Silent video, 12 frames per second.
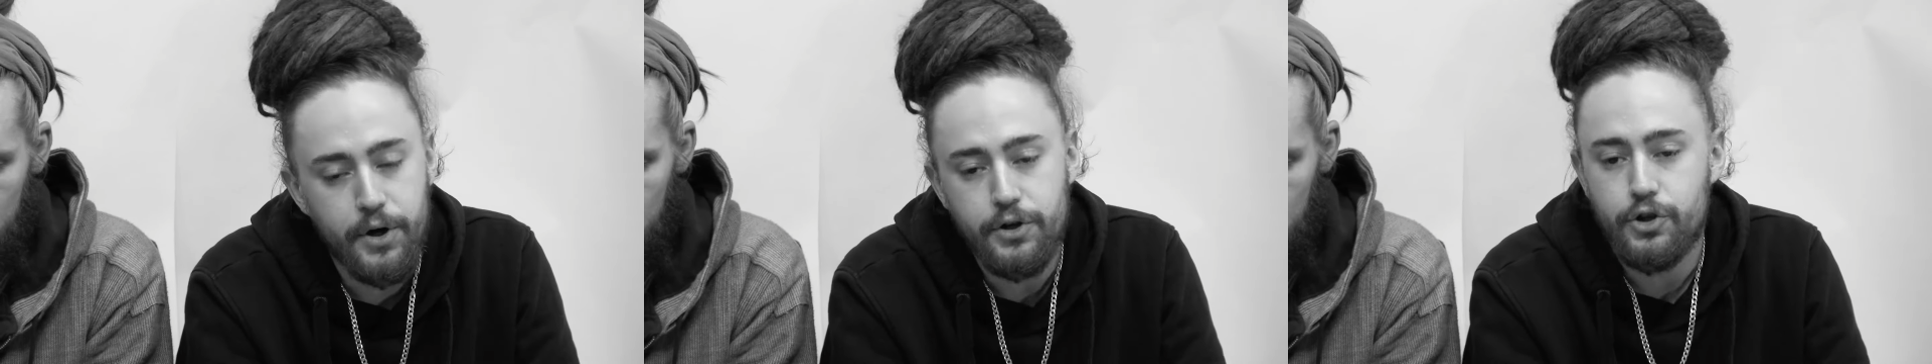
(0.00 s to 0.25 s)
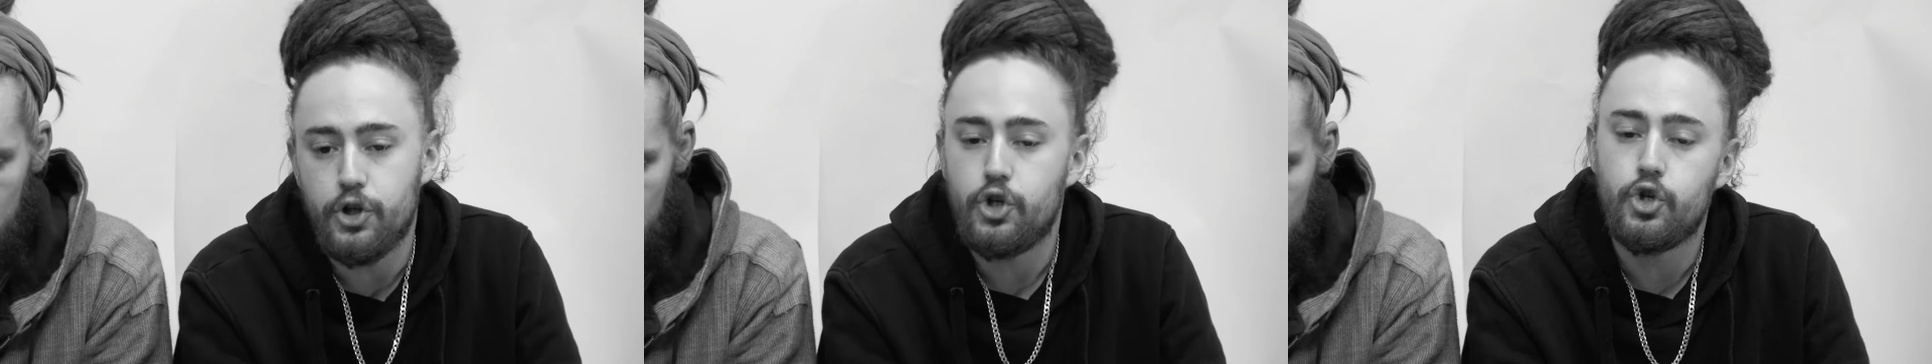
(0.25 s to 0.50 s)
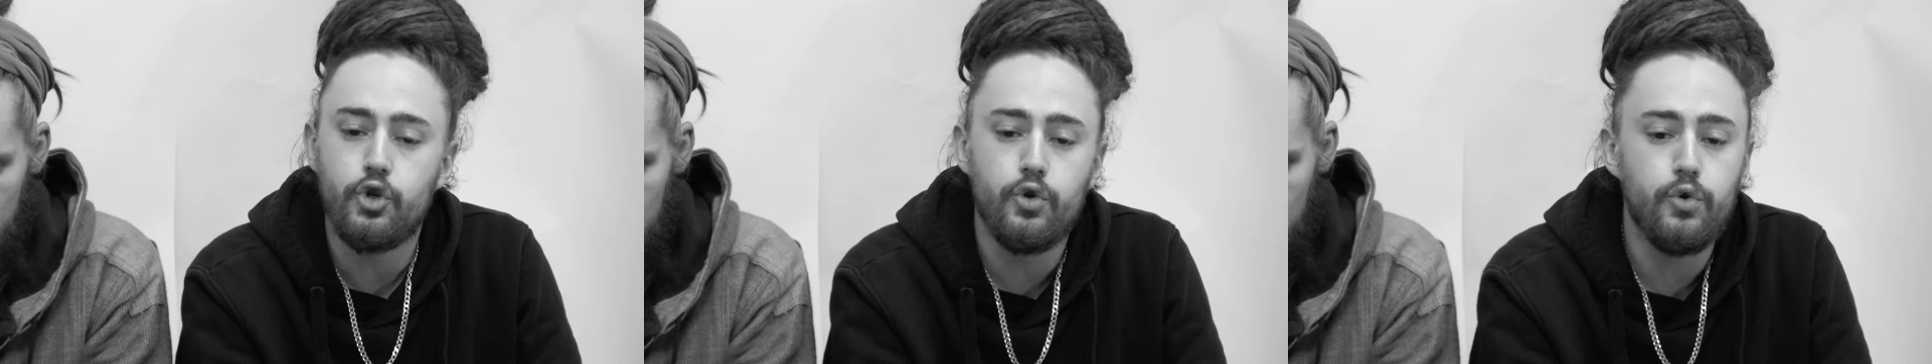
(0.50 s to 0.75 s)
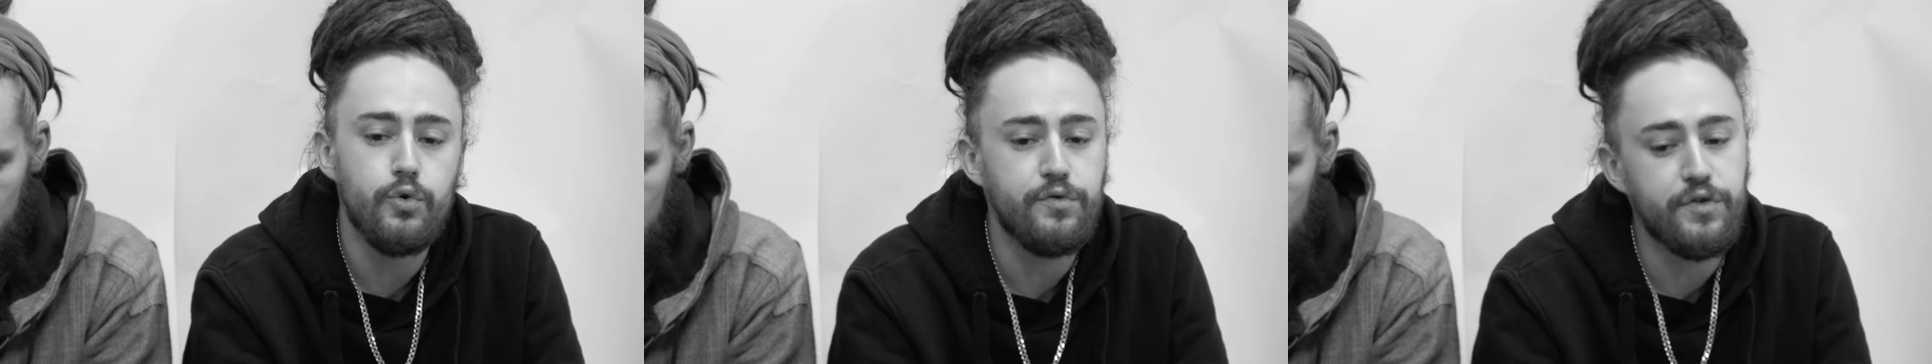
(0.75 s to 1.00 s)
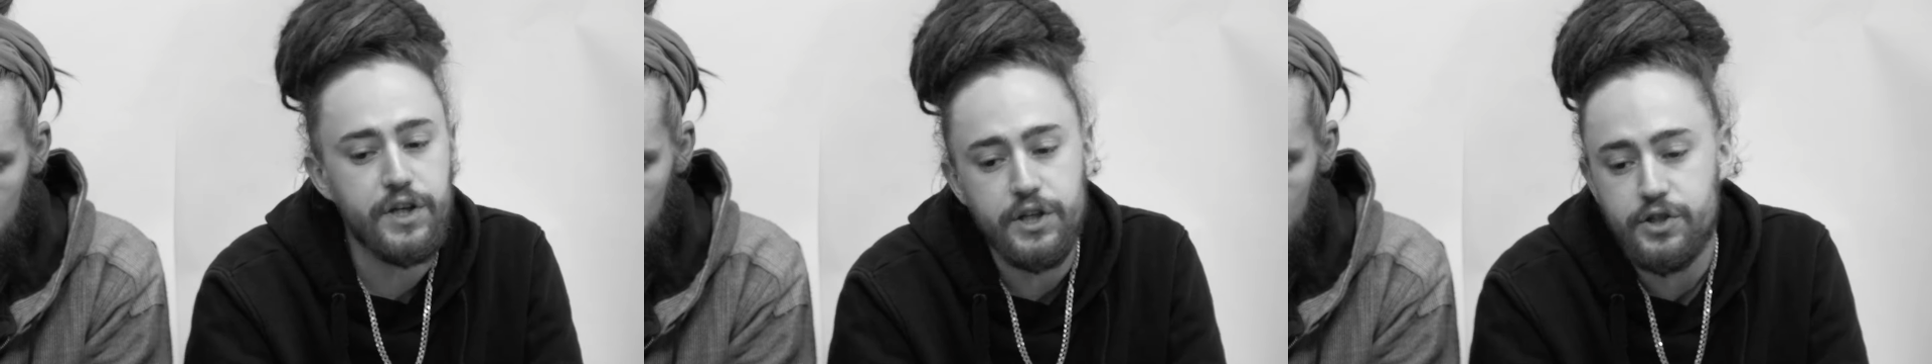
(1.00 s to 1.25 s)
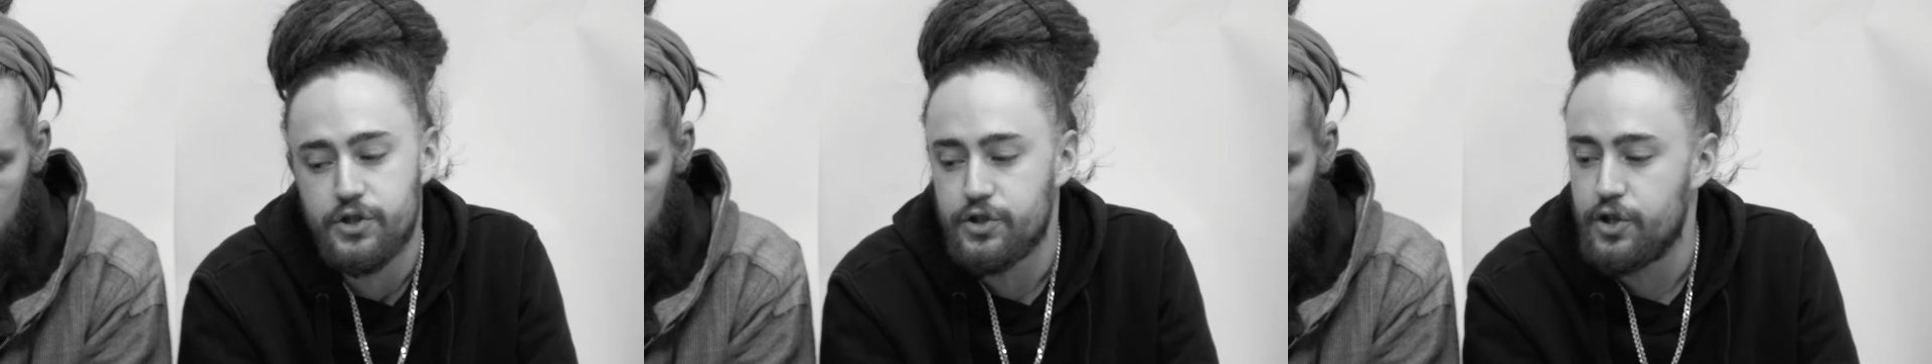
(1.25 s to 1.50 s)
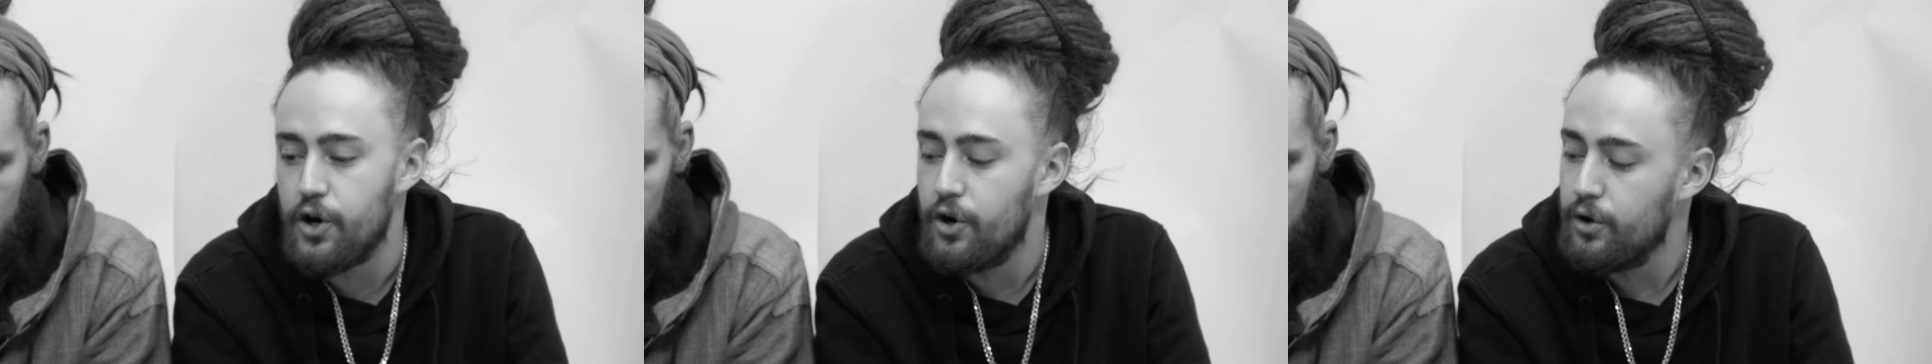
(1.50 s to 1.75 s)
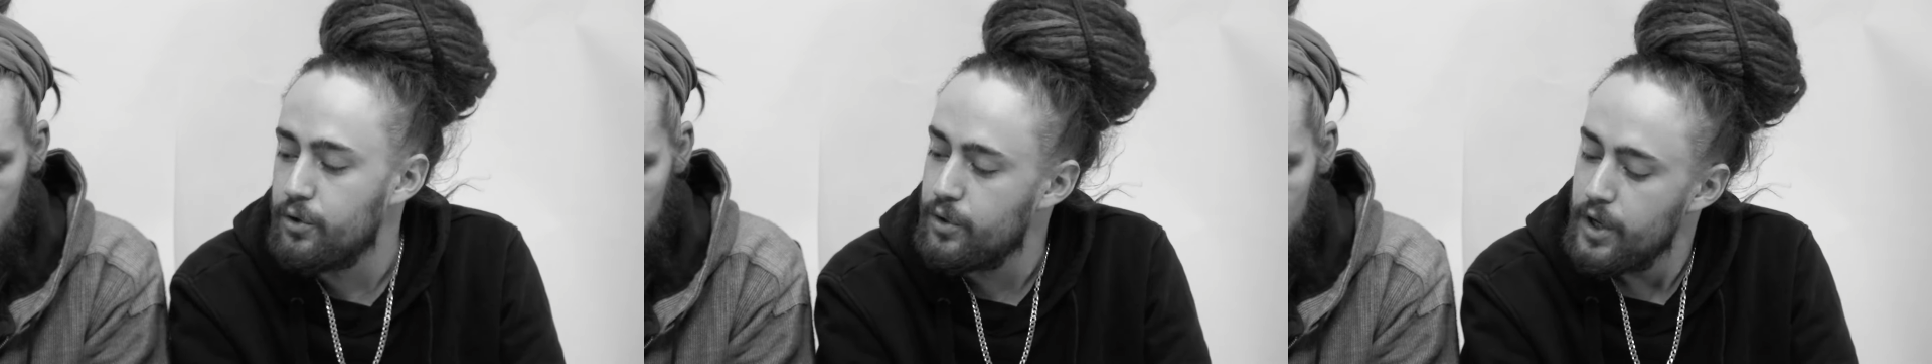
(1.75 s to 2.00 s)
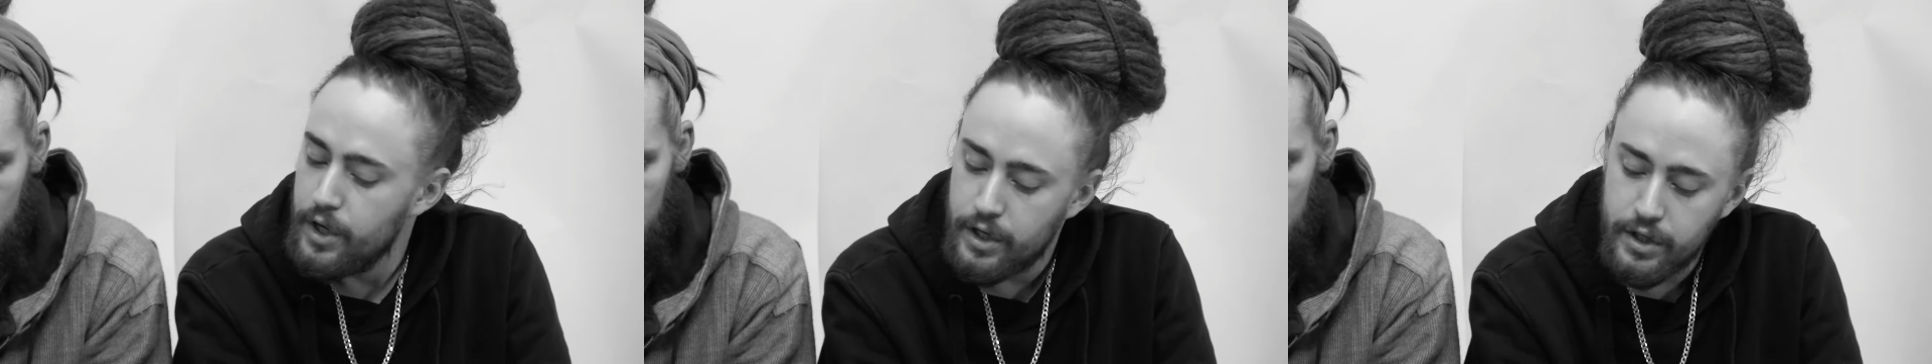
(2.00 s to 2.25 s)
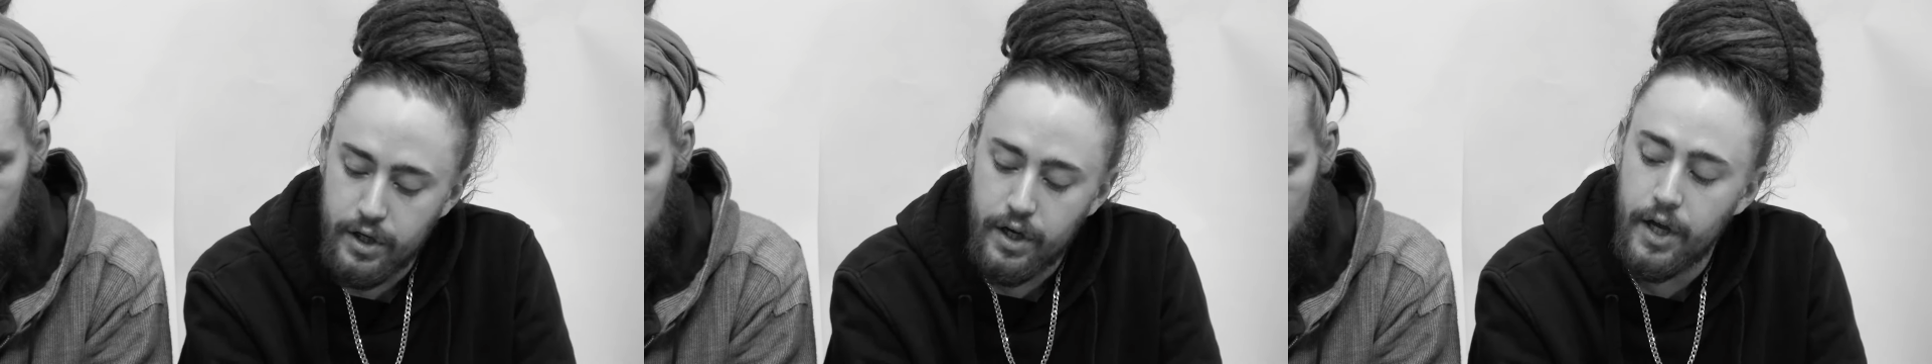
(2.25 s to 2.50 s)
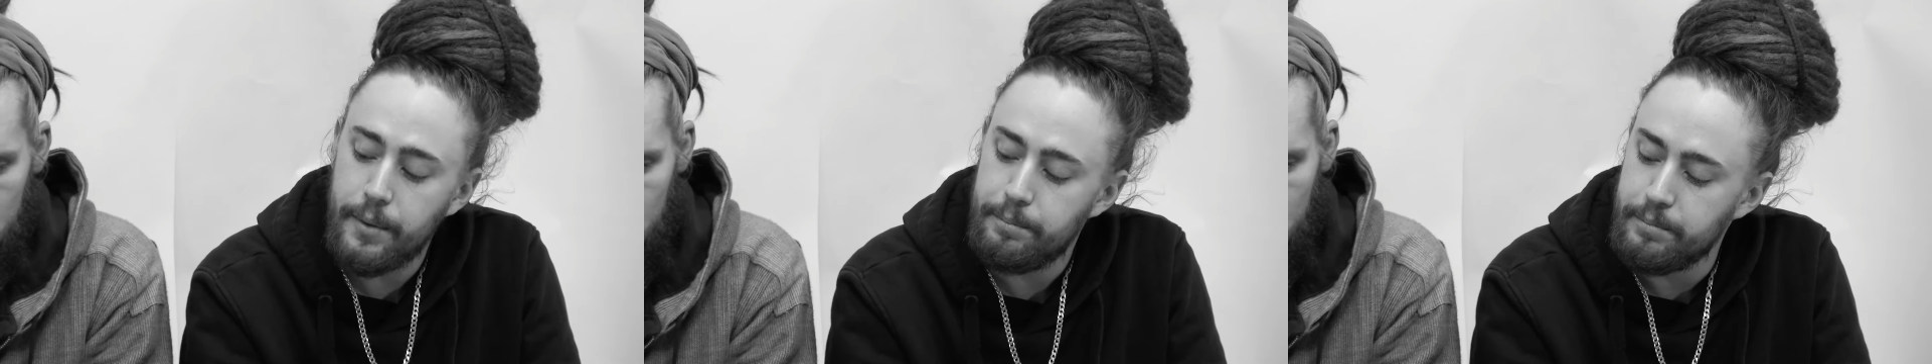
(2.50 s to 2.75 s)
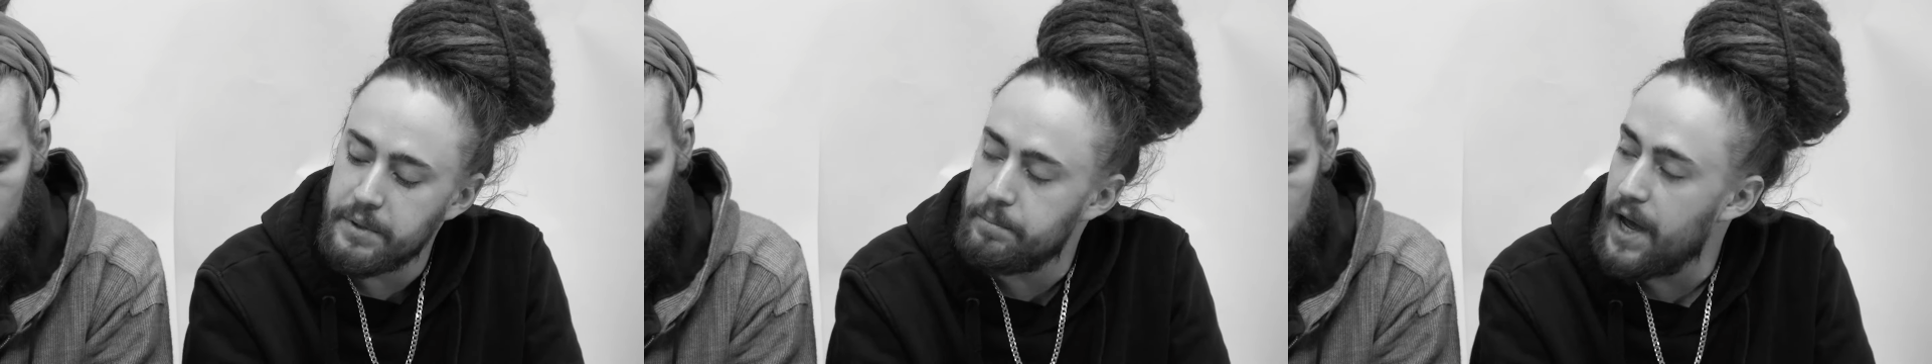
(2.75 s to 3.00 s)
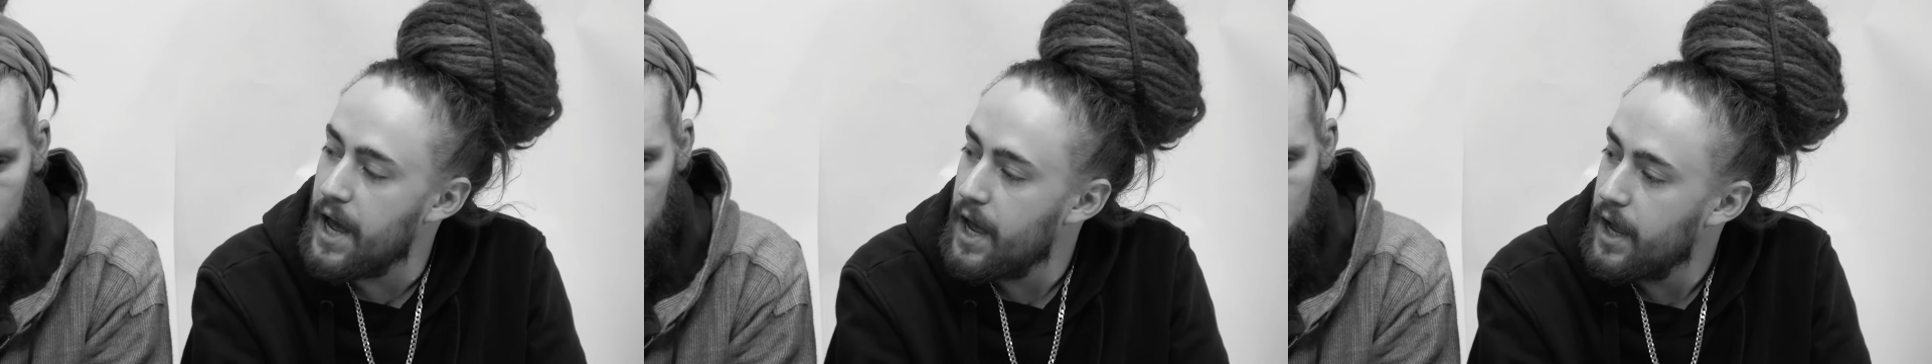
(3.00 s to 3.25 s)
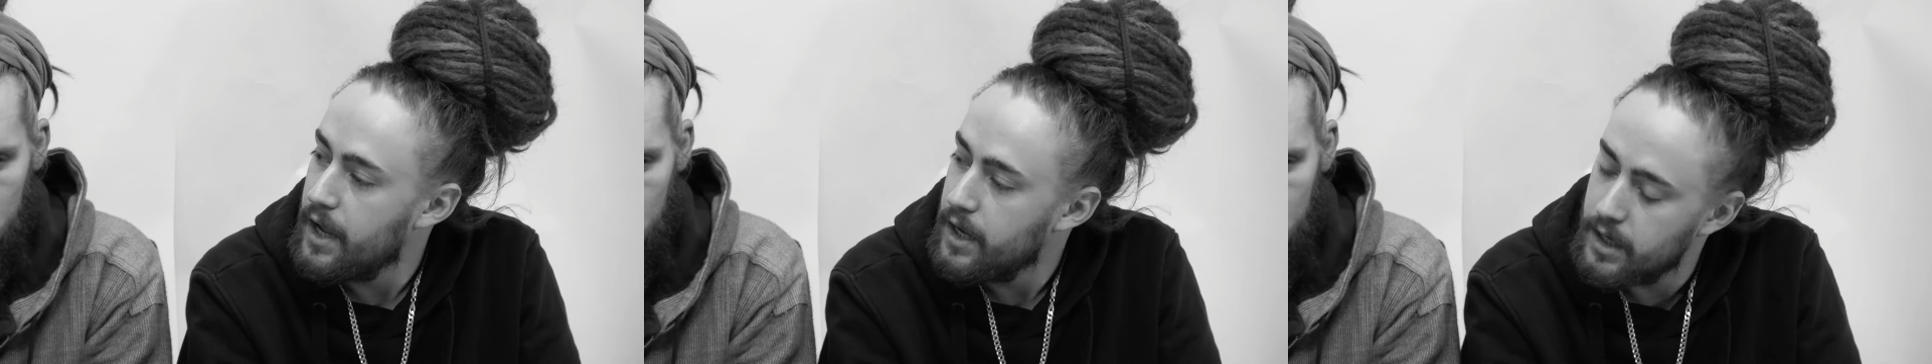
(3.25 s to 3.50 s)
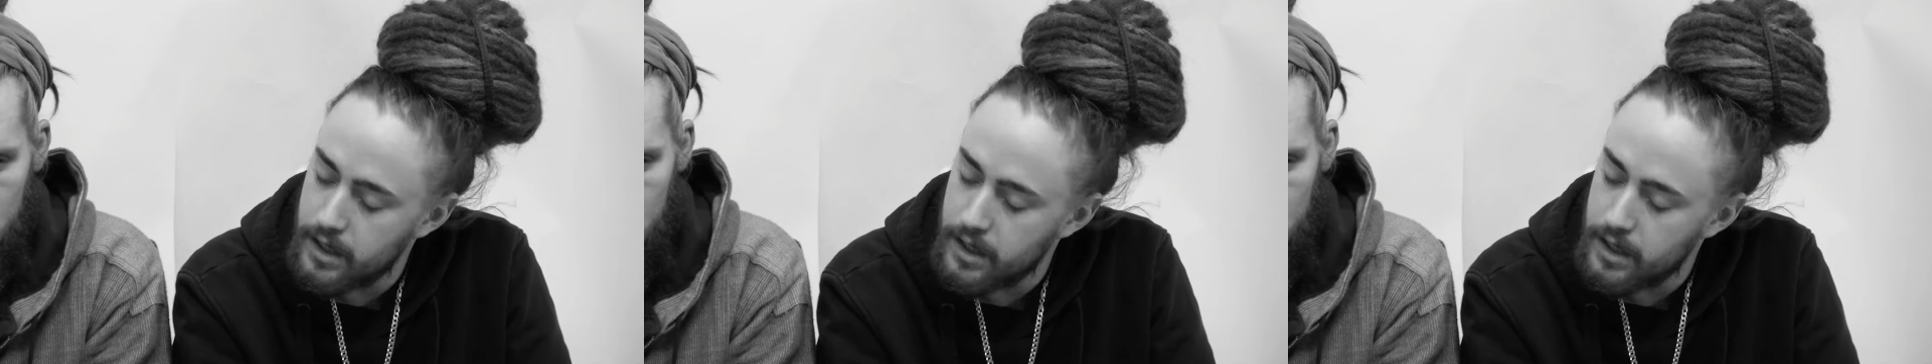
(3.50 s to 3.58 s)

But the truth is, though, you hit me back.